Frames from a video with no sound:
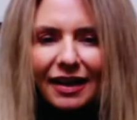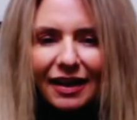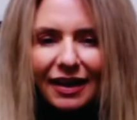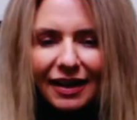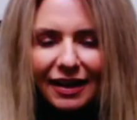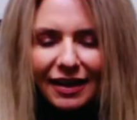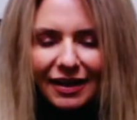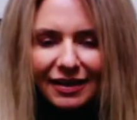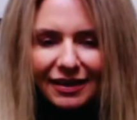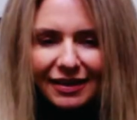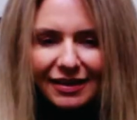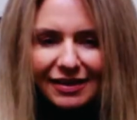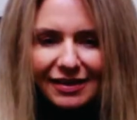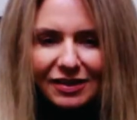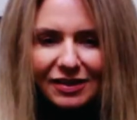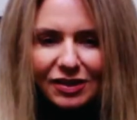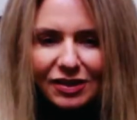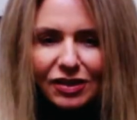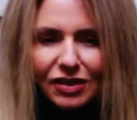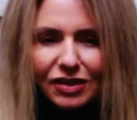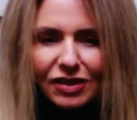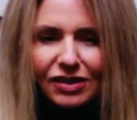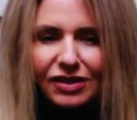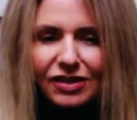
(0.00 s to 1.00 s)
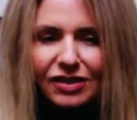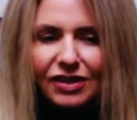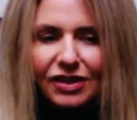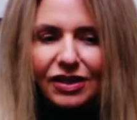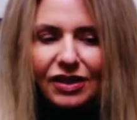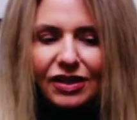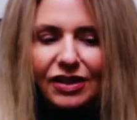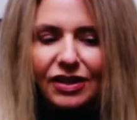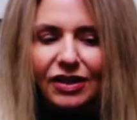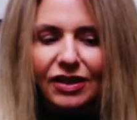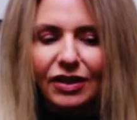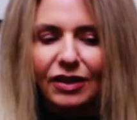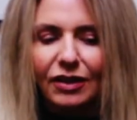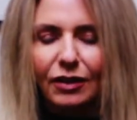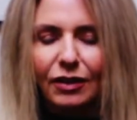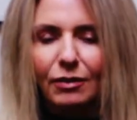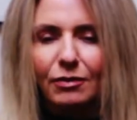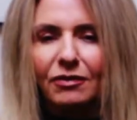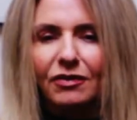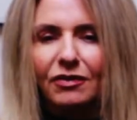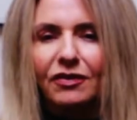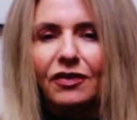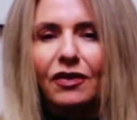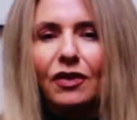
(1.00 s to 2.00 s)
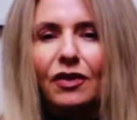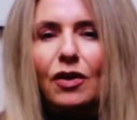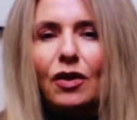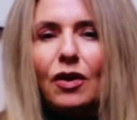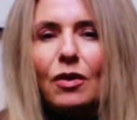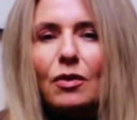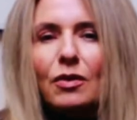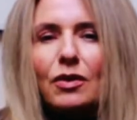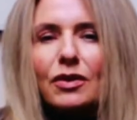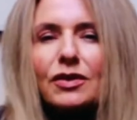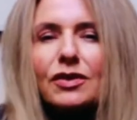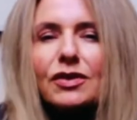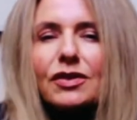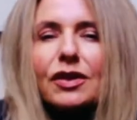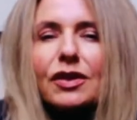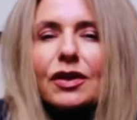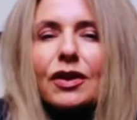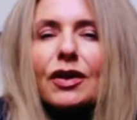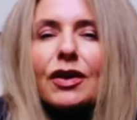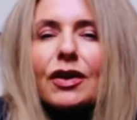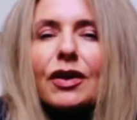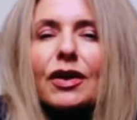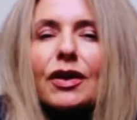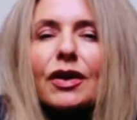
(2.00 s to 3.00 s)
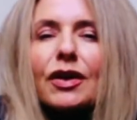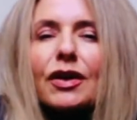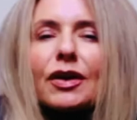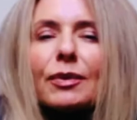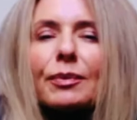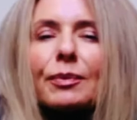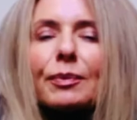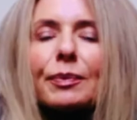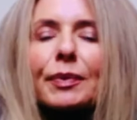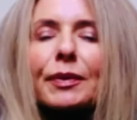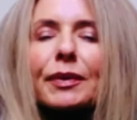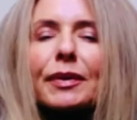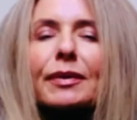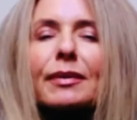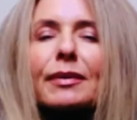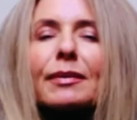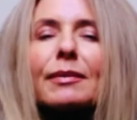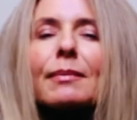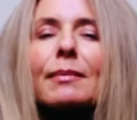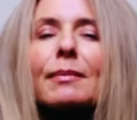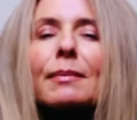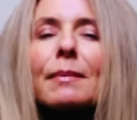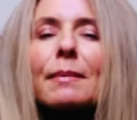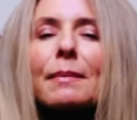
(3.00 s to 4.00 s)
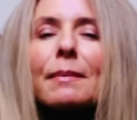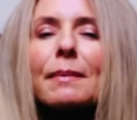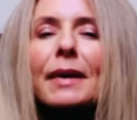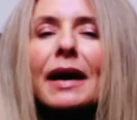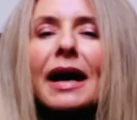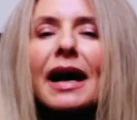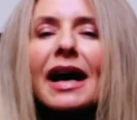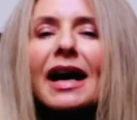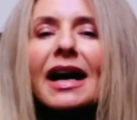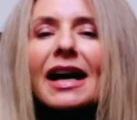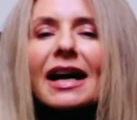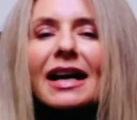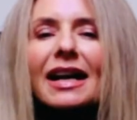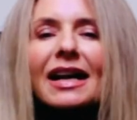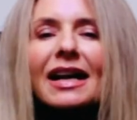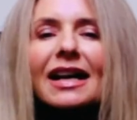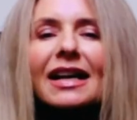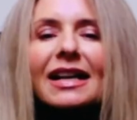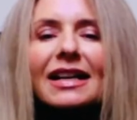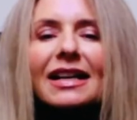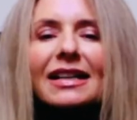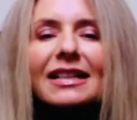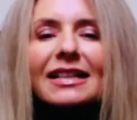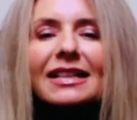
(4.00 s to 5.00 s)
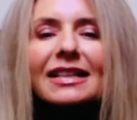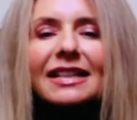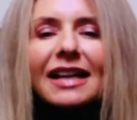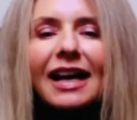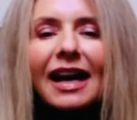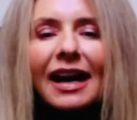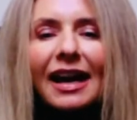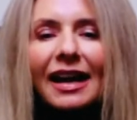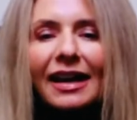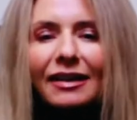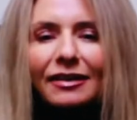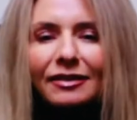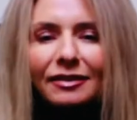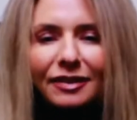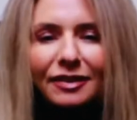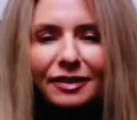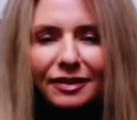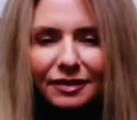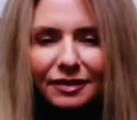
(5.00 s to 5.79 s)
And let's just circle them forwards, up, back and down.